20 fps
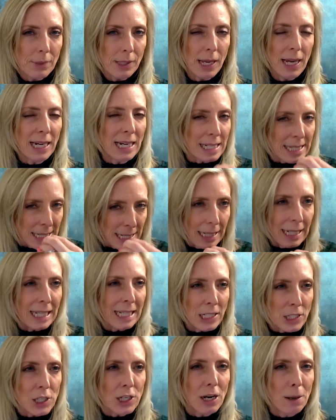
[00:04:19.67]
And it's
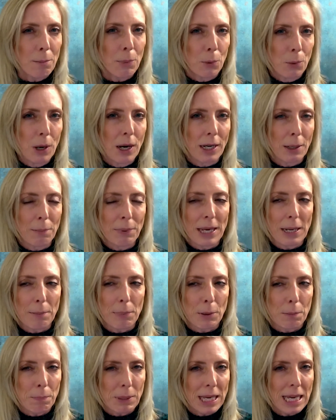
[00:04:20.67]
linked to number 1 a bit,
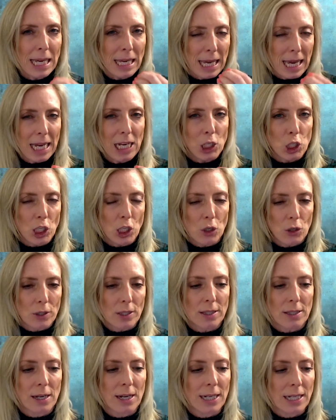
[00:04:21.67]
but be engaging, not
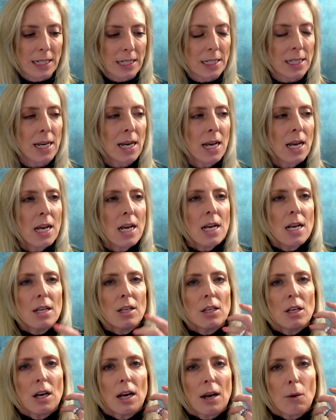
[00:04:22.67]
silent.
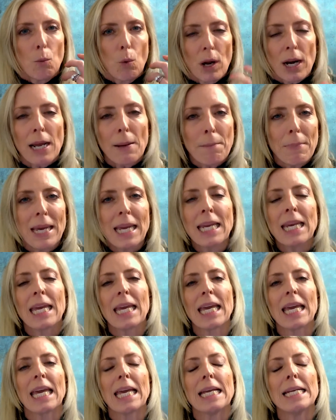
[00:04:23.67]
What I mean
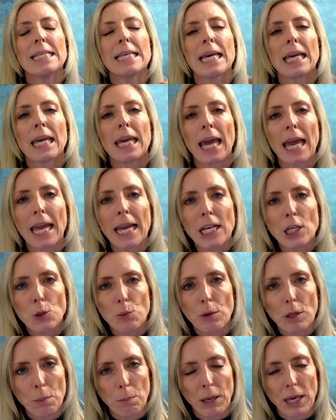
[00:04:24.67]
here is engage
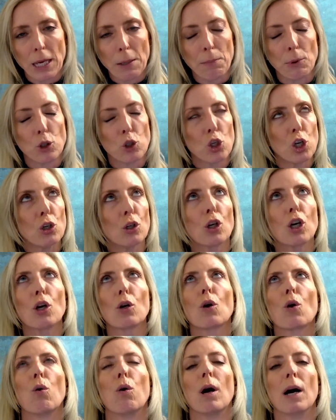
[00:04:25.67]
with people. Don't go
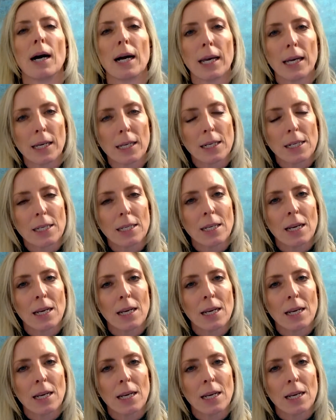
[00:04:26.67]
quiet.